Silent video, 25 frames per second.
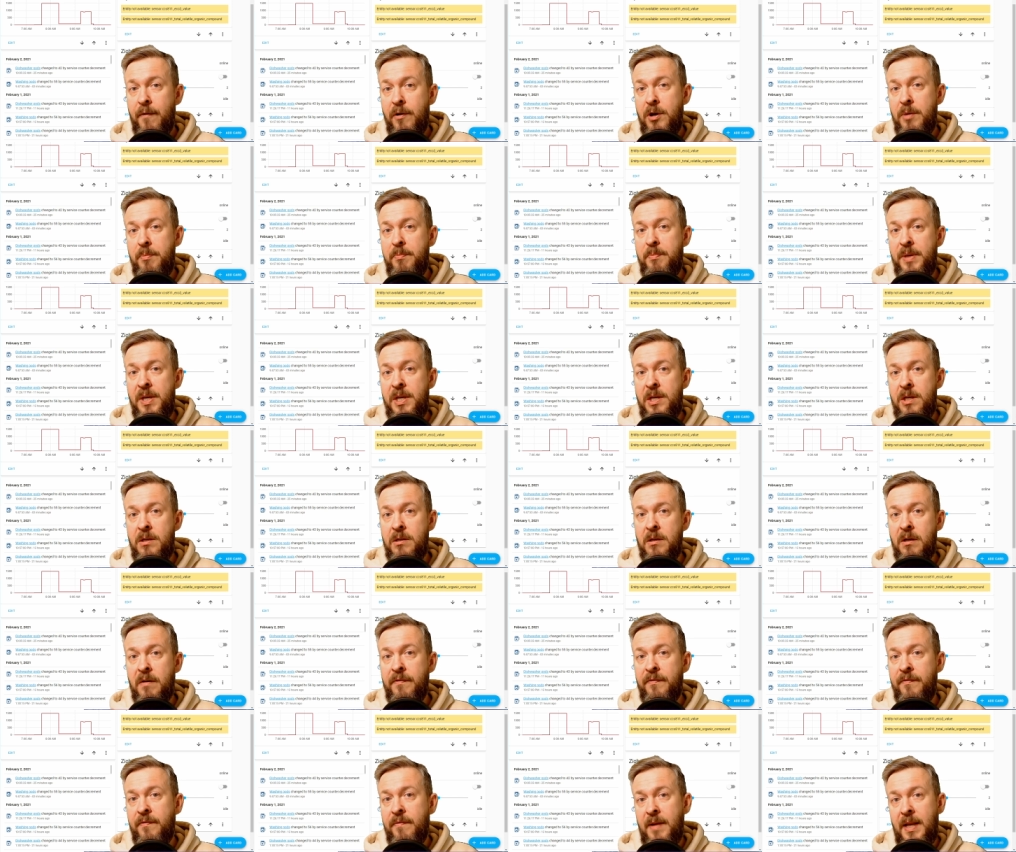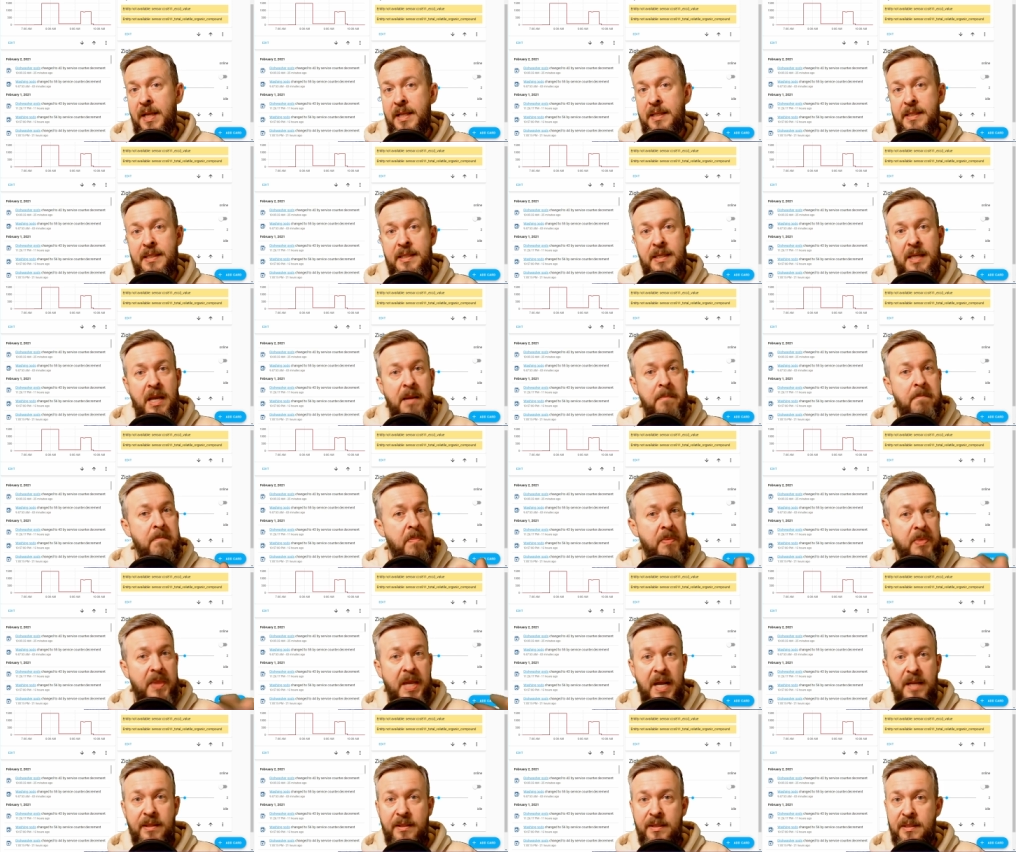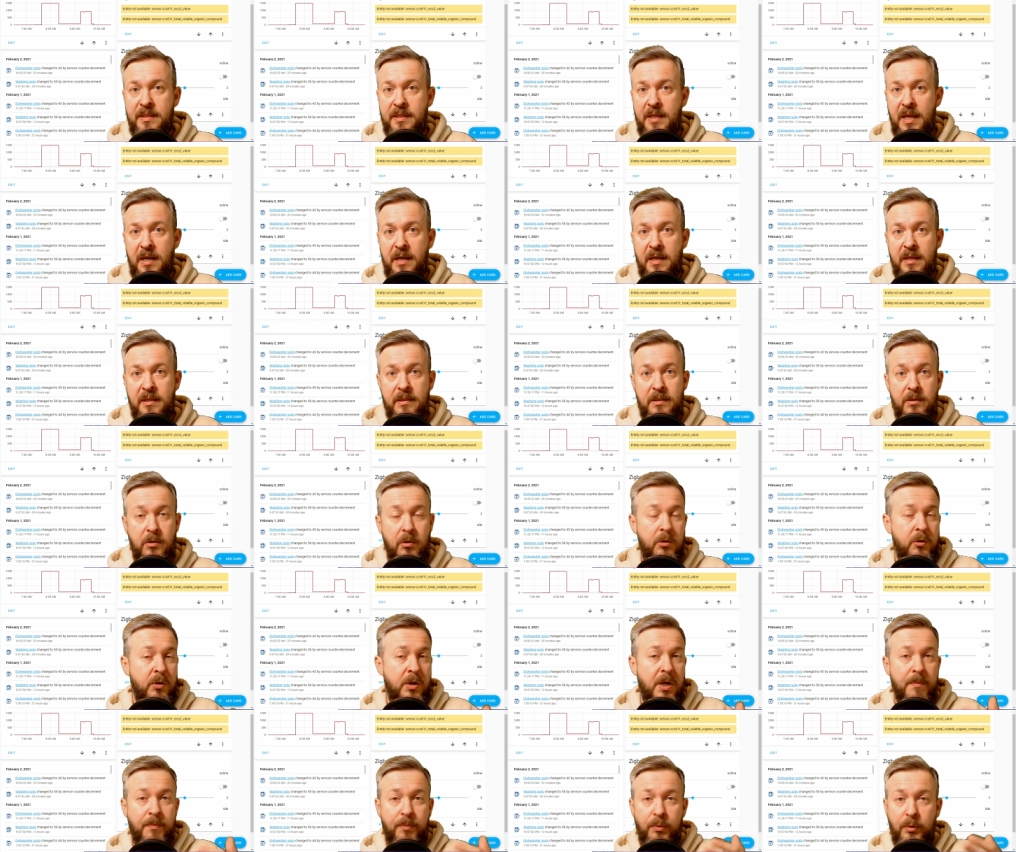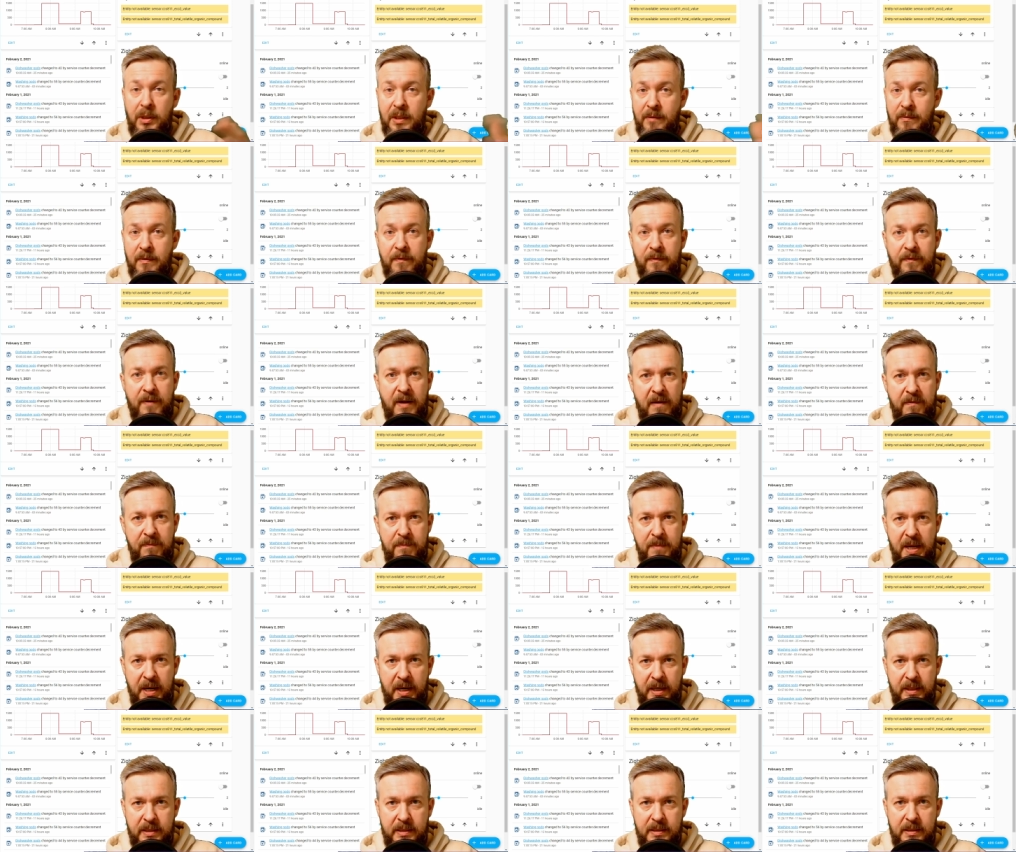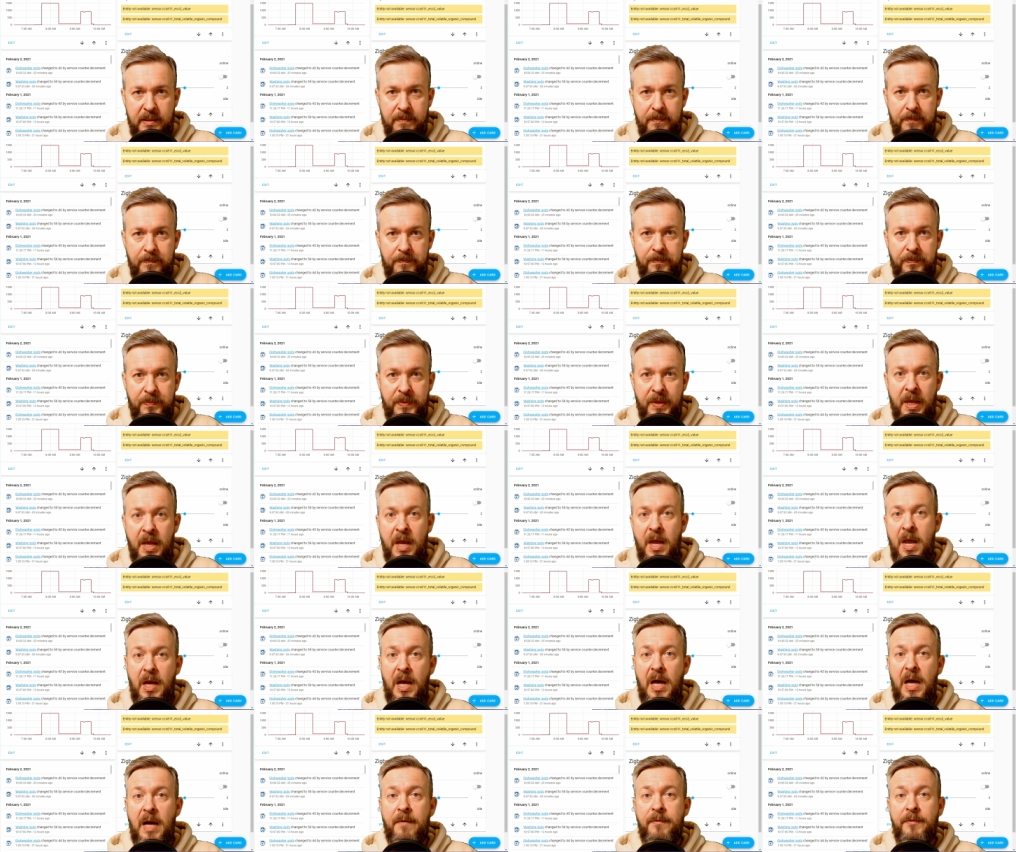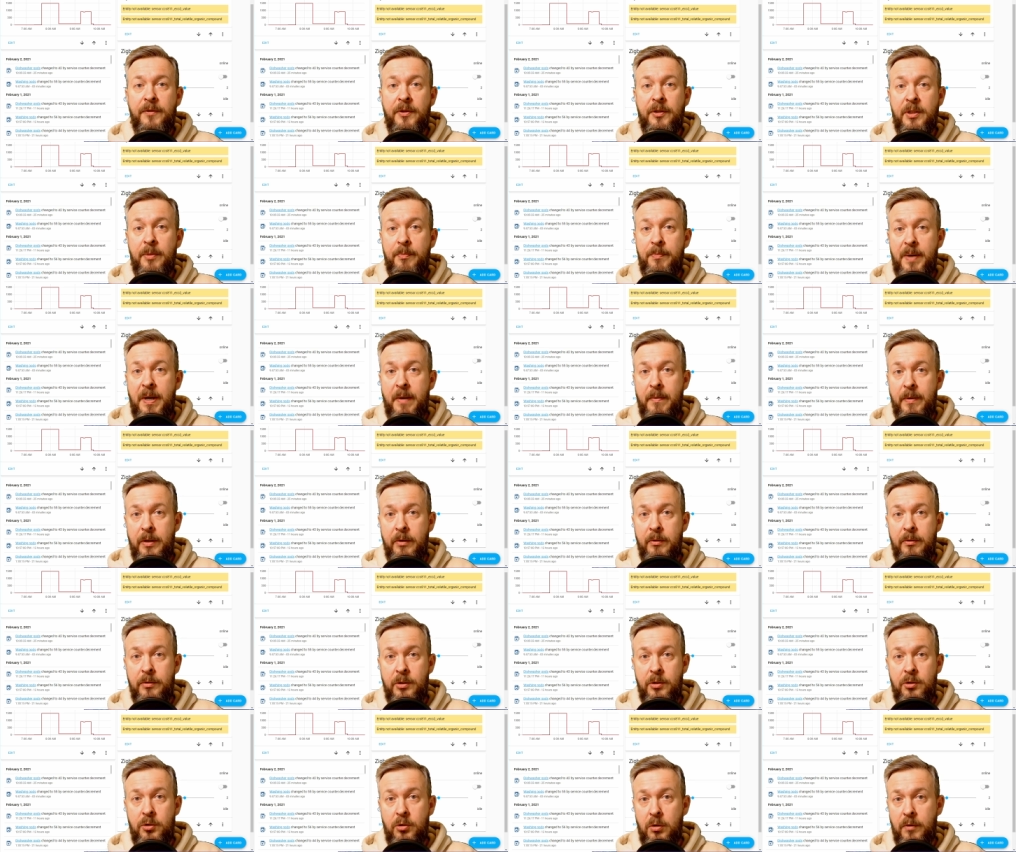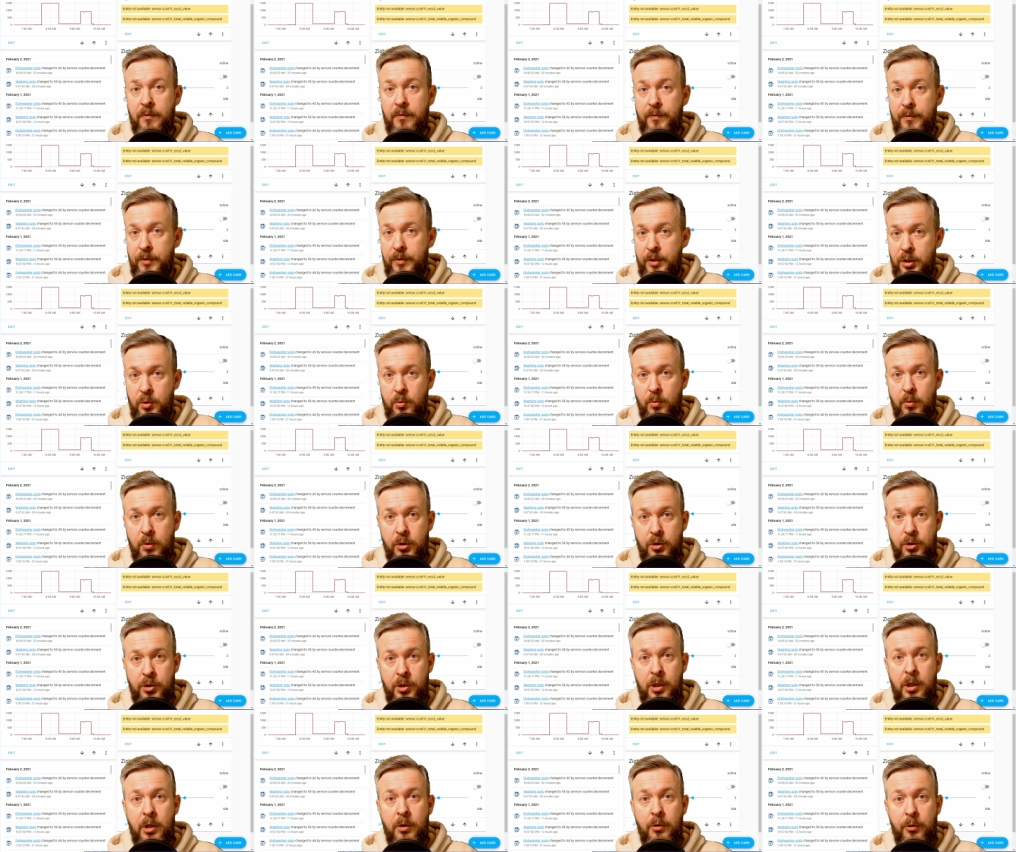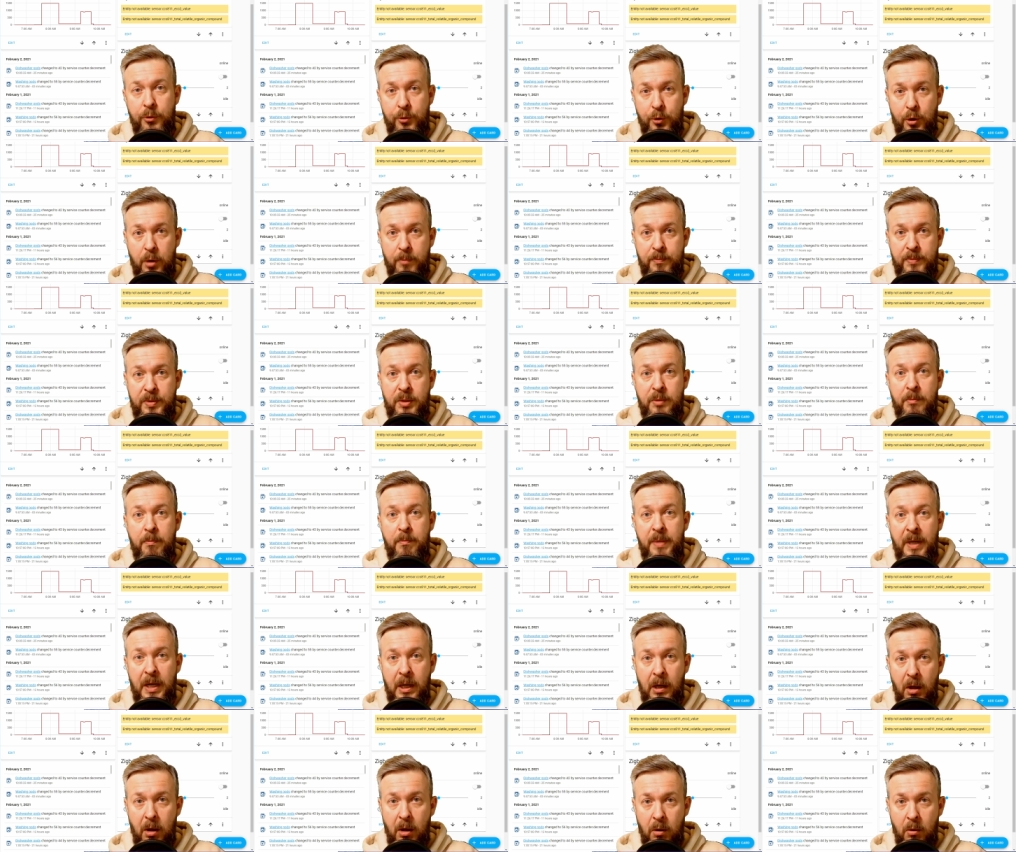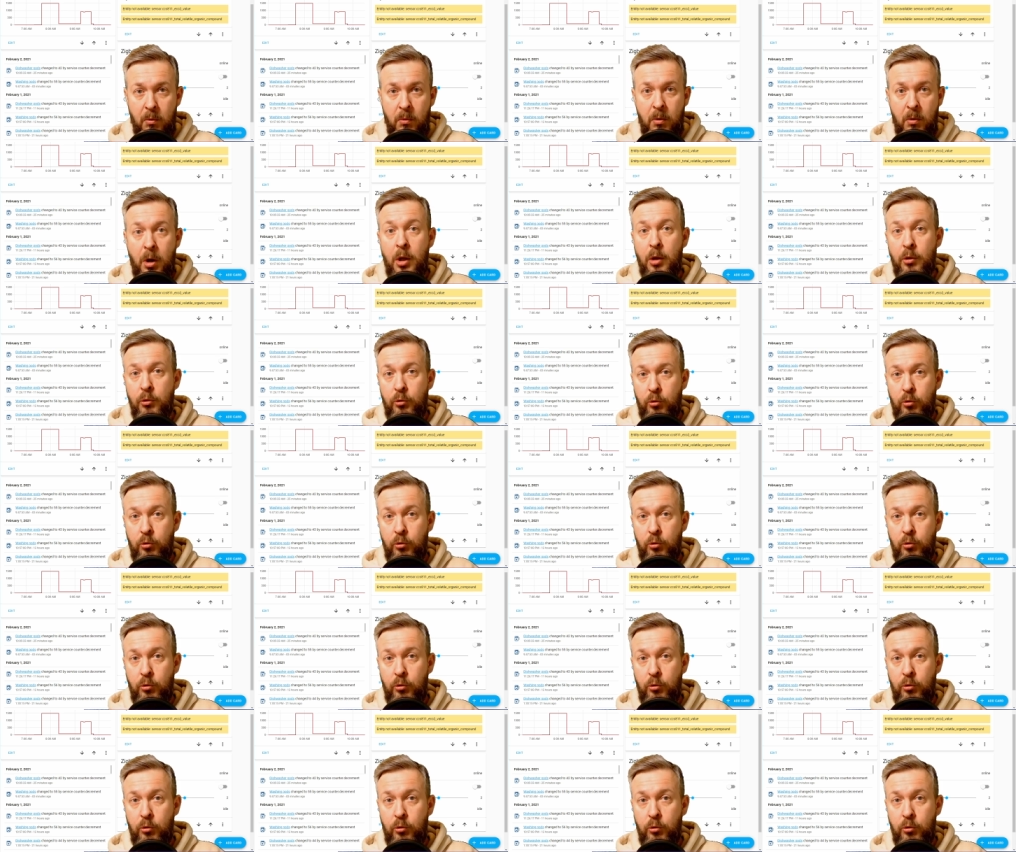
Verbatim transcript: for a period of, let's say, 90 seconds, or you can put even 5 minutes. After the power usage of dishwasher drops below